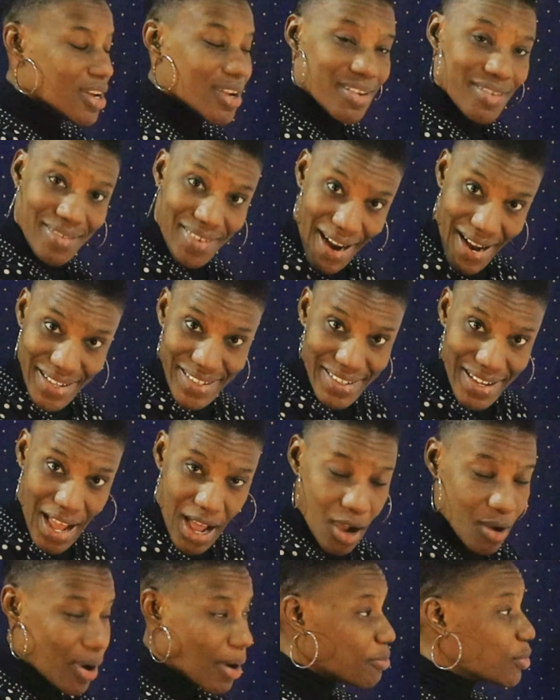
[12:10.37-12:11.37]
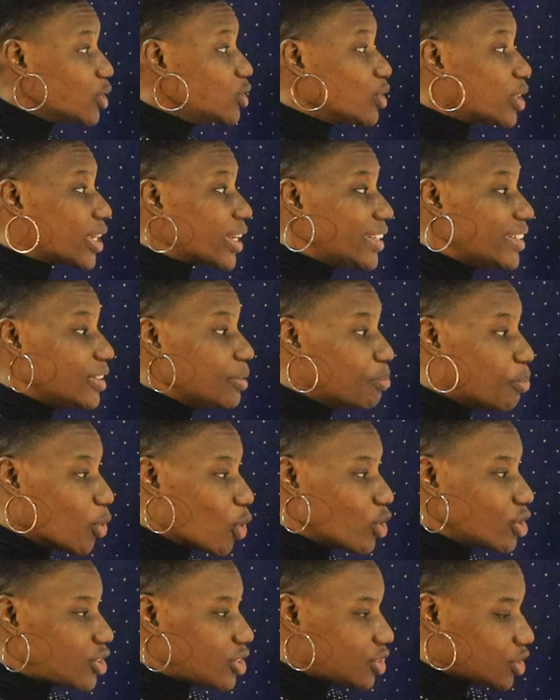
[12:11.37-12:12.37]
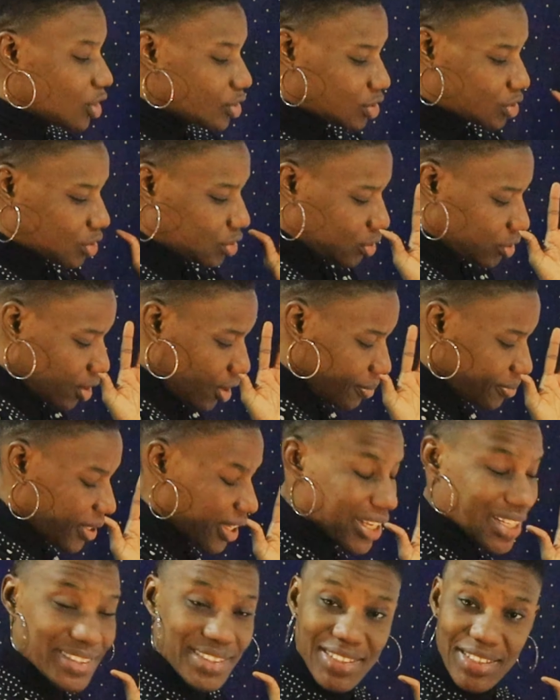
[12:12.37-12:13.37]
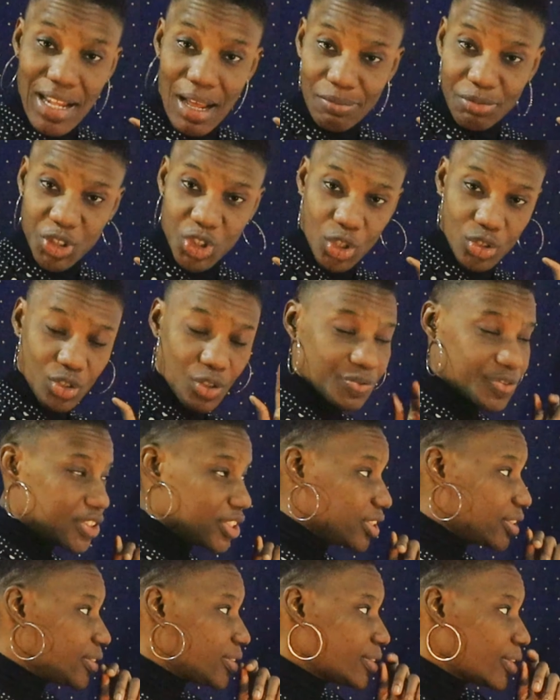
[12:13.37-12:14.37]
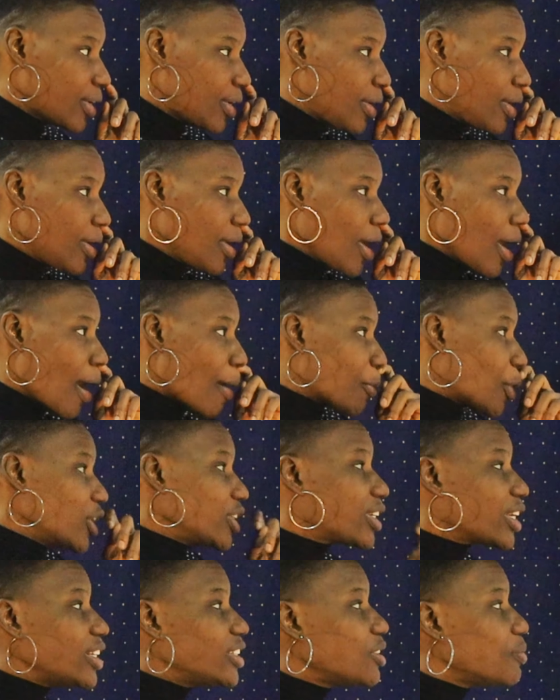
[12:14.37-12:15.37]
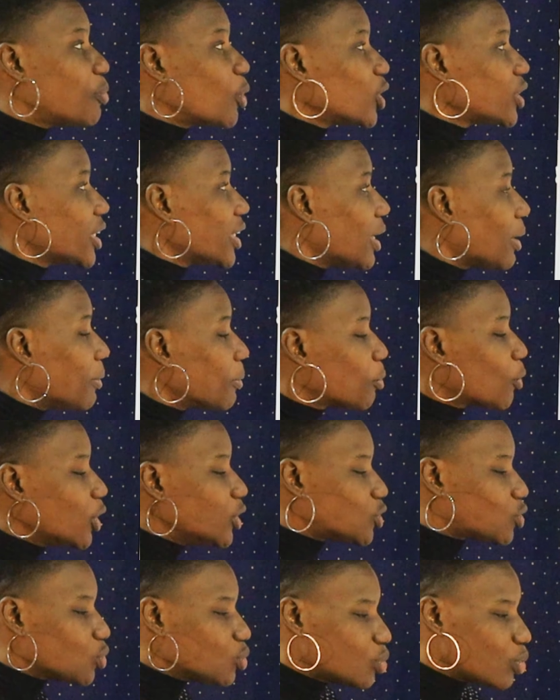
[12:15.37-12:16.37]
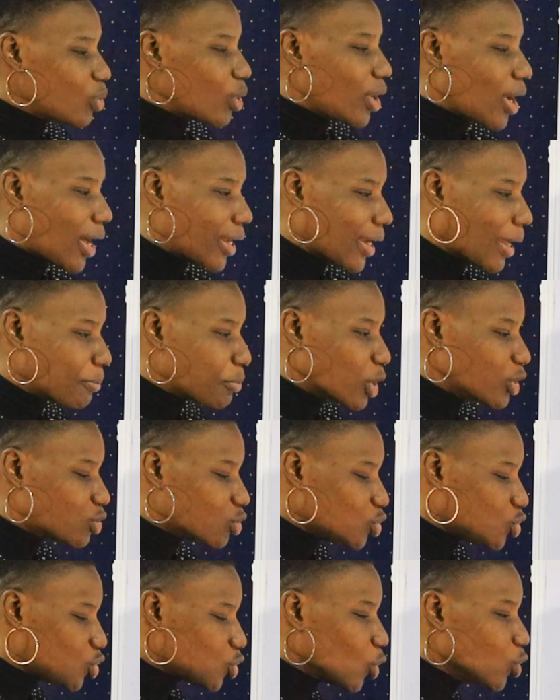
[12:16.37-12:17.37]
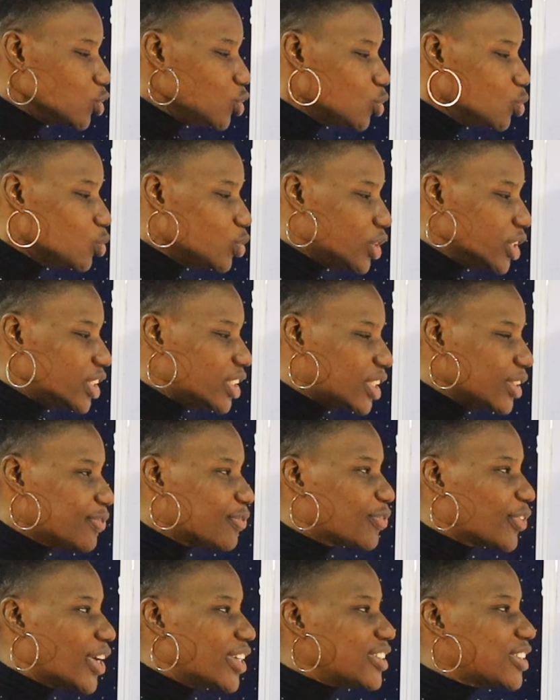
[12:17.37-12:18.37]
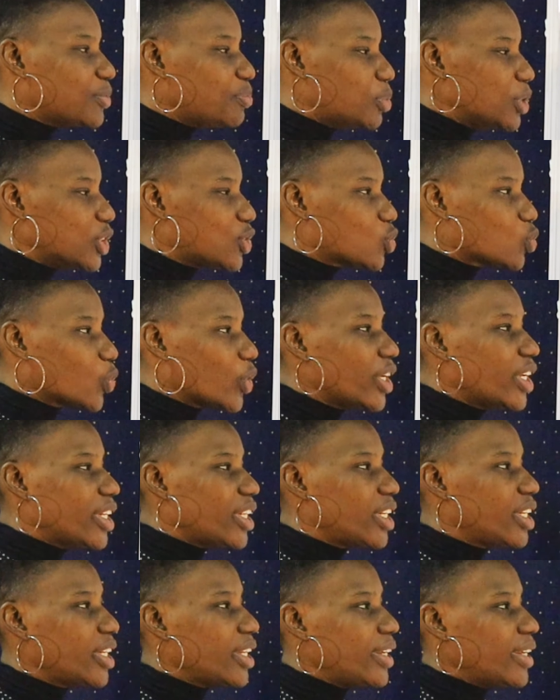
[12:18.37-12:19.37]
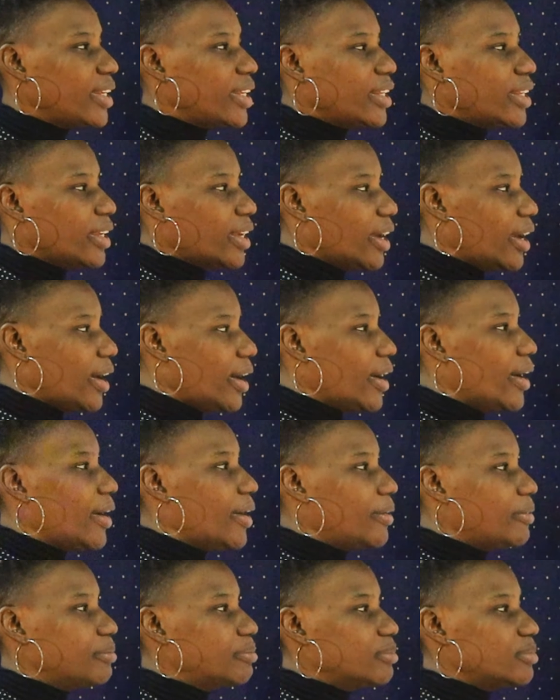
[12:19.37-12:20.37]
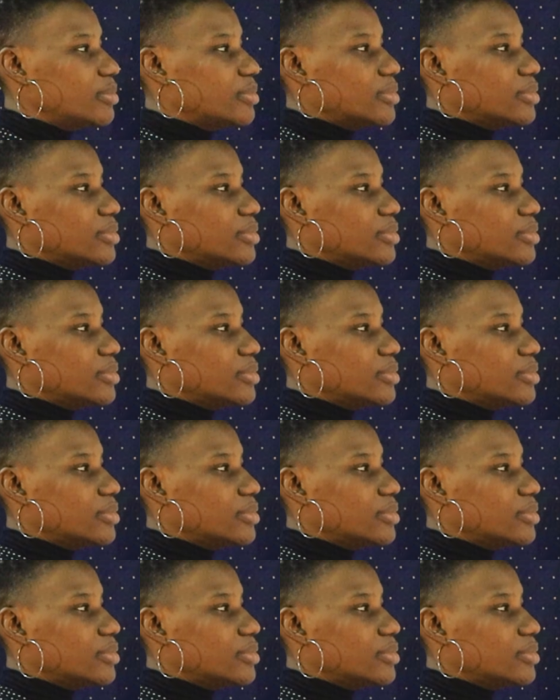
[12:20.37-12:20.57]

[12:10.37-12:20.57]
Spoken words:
right now I'm going to clean the board. Just take a snapshot of this. I'm going to clean the board, and I'm going to show you the difference between the